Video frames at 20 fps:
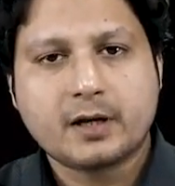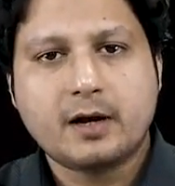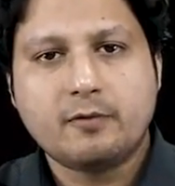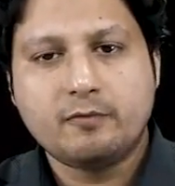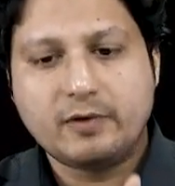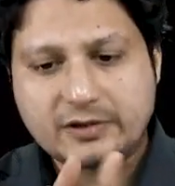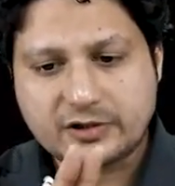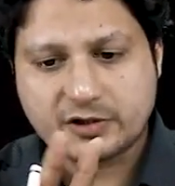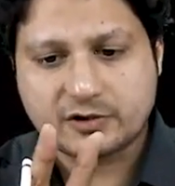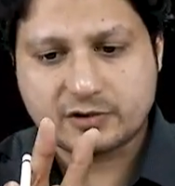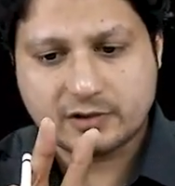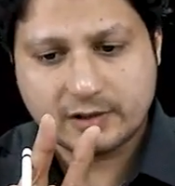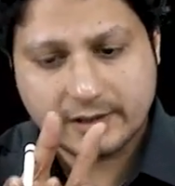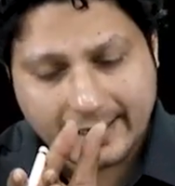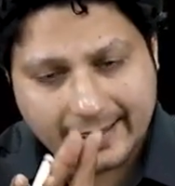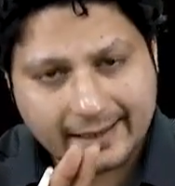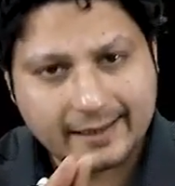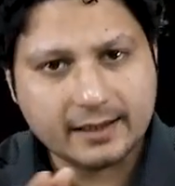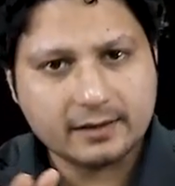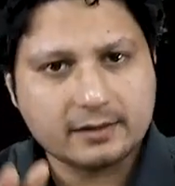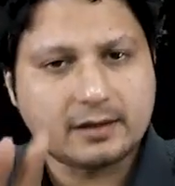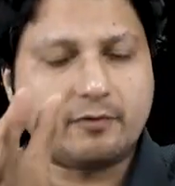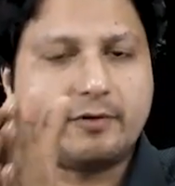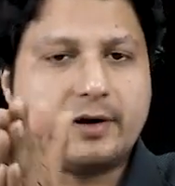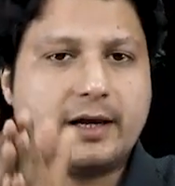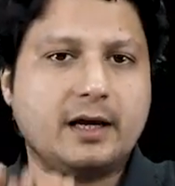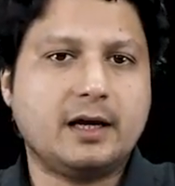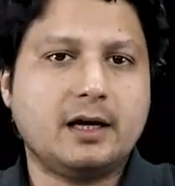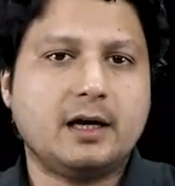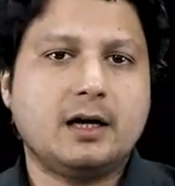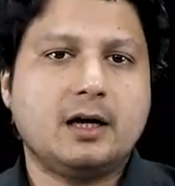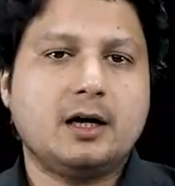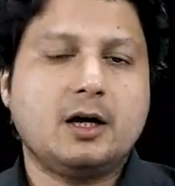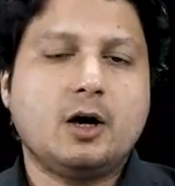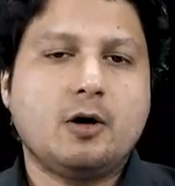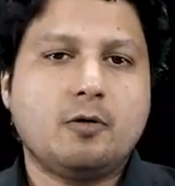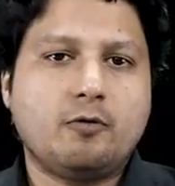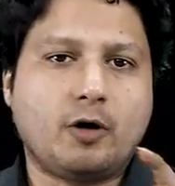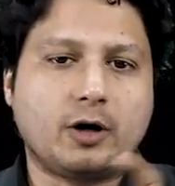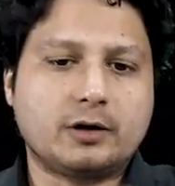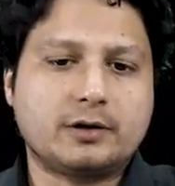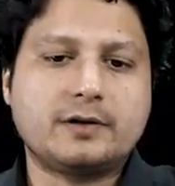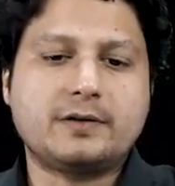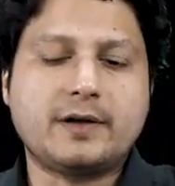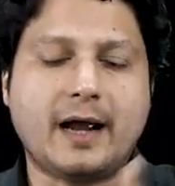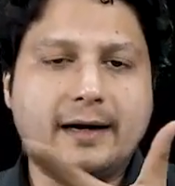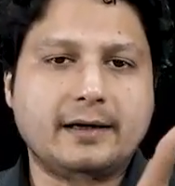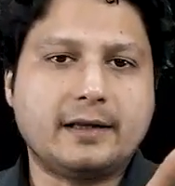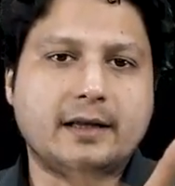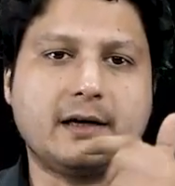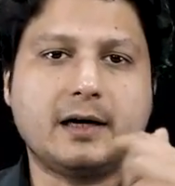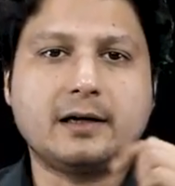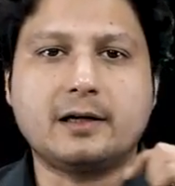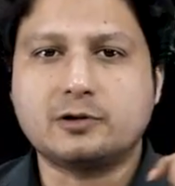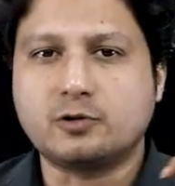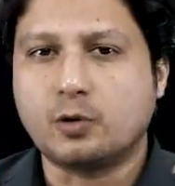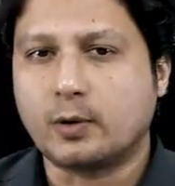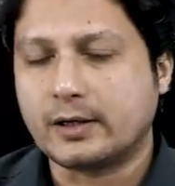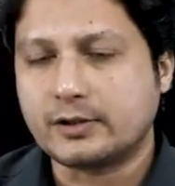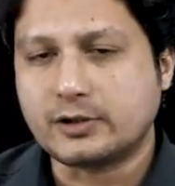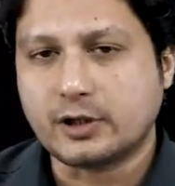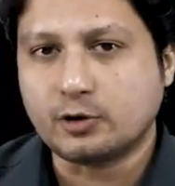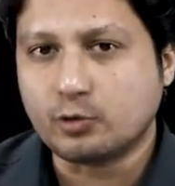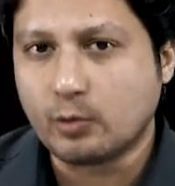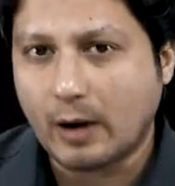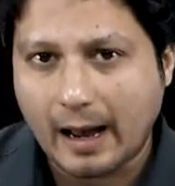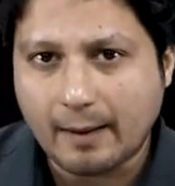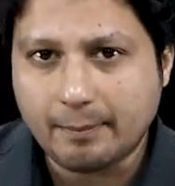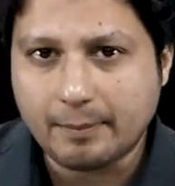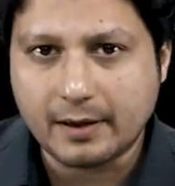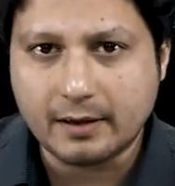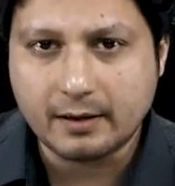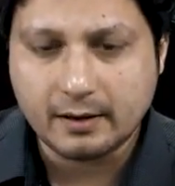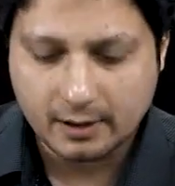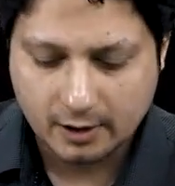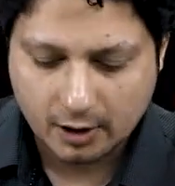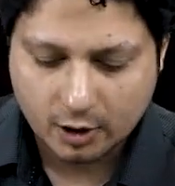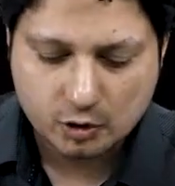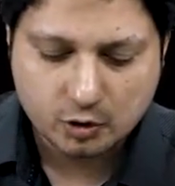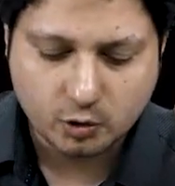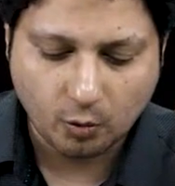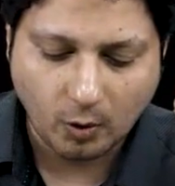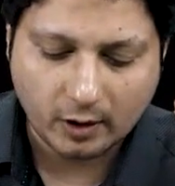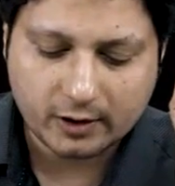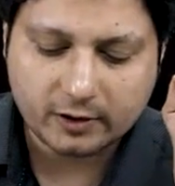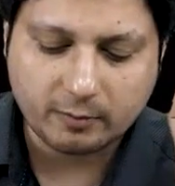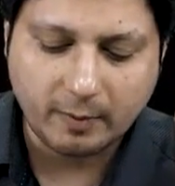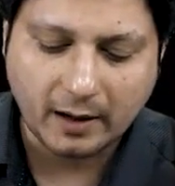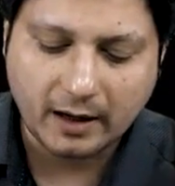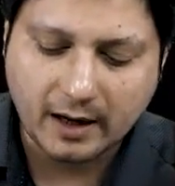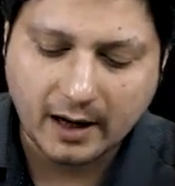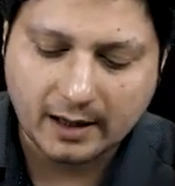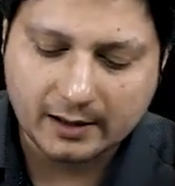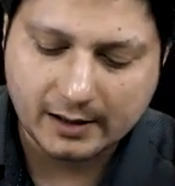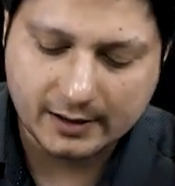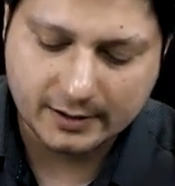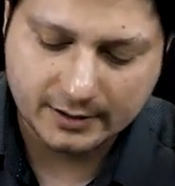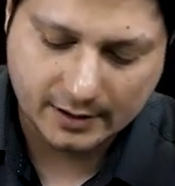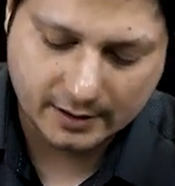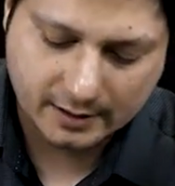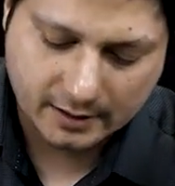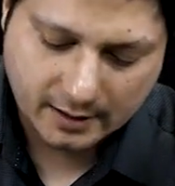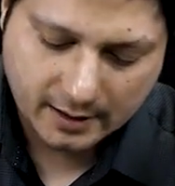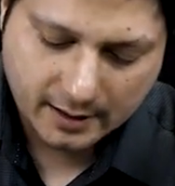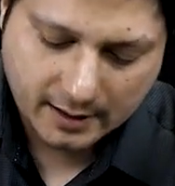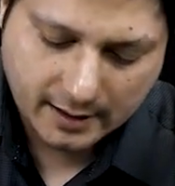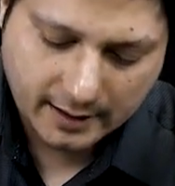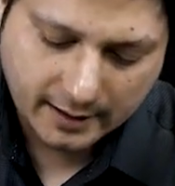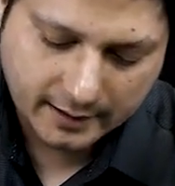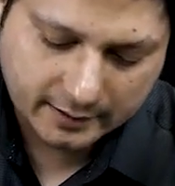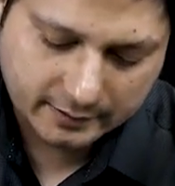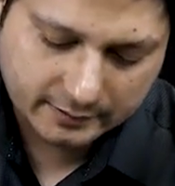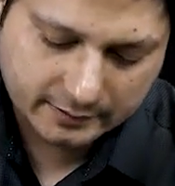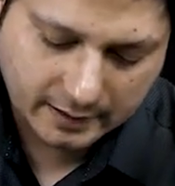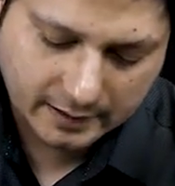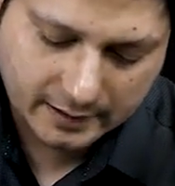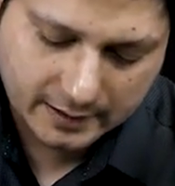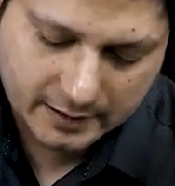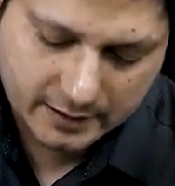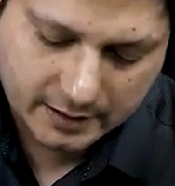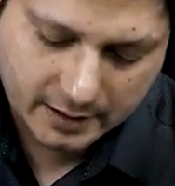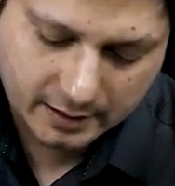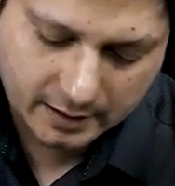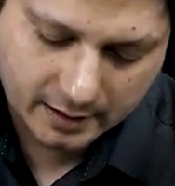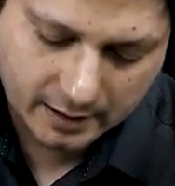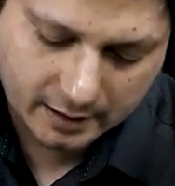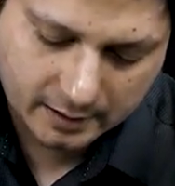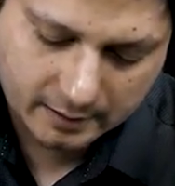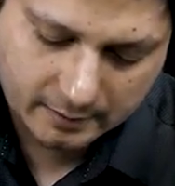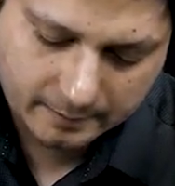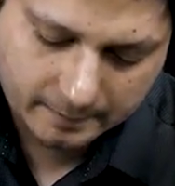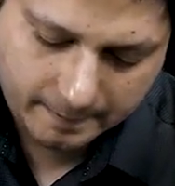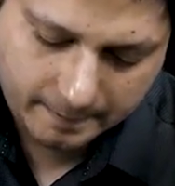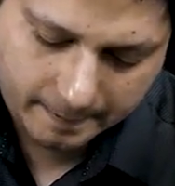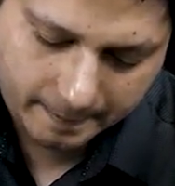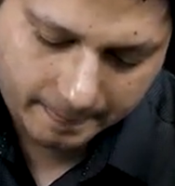which is leading the way for this anterior dislocation to happen. So, what is Bankart lesion? It is the lesion in